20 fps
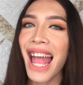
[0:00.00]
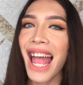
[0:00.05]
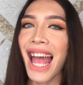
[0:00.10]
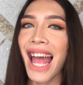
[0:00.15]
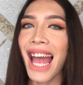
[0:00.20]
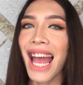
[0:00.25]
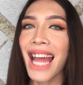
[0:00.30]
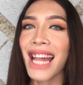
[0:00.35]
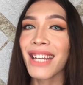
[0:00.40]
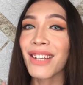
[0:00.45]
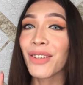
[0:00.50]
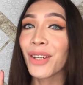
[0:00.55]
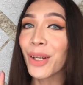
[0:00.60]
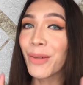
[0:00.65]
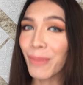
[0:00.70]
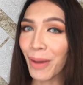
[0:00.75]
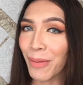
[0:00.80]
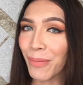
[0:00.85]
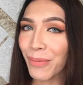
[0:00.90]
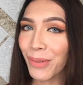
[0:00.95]
And
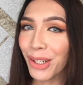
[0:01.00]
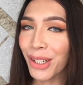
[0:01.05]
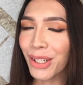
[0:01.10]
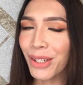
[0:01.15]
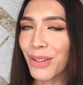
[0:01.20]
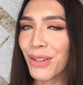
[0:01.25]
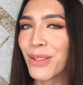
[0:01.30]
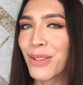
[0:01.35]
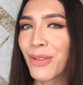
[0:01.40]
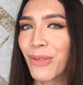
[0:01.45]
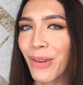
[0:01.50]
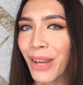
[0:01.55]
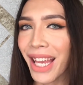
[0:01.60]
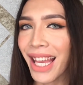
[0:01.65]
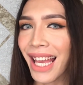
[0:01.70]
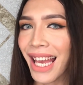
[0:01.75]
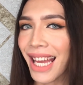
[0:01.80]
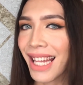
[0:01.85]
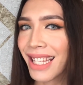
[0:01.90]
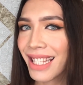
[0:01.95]
remember to sway
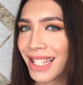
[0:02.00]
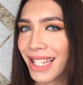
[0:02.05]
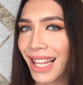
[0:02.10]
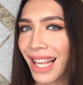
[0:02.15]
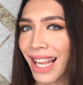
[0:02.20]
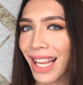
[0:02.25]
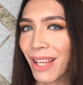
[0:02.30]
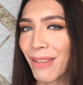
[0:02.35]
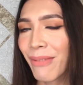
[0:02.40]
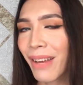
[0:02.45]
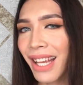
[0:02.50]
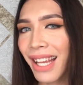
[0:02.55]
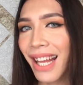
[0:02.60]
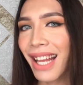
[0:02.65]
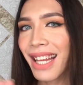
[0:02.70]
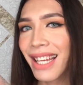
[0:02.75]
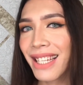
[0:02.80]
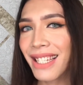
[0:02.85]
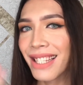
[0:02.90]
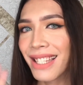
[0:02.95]
and slay. Bye,
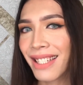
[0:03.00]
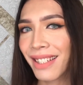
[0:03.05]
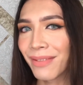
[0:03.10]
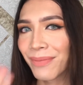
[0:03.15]
guys.